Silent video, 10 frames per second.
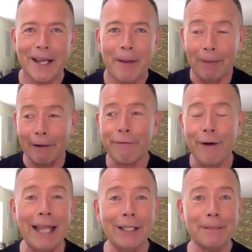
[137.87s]
My
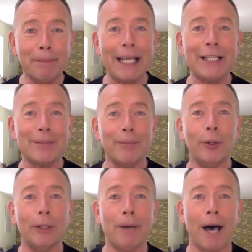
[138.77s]
friends played
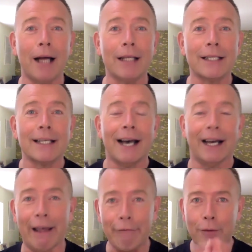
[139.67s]
smaller parts and
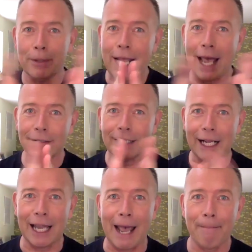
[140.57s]
everybody else
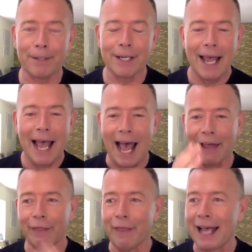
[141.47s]
clapped.
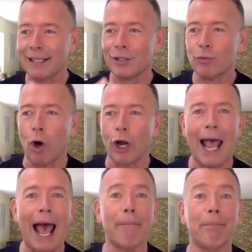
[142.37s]
And that's what
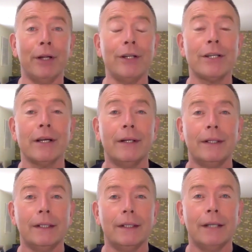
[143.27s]
happened
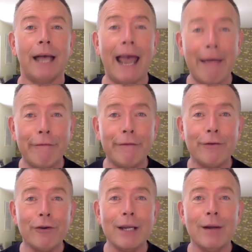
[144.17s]

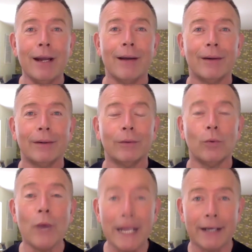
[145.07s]
every
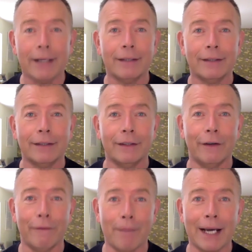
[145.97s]
week
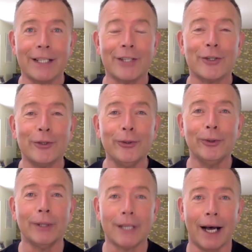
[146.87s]
of my
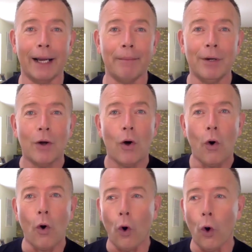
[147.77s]
school time
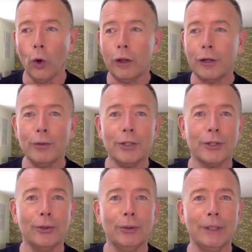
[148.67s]
all through
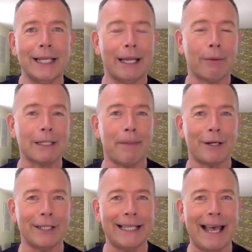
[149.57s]
school till I was
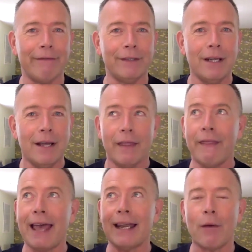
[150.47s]
about 11.
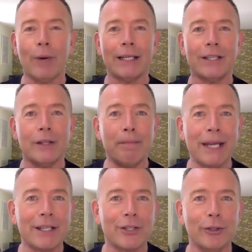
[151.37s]
Then I went to the
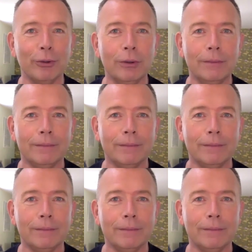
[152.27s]
big school.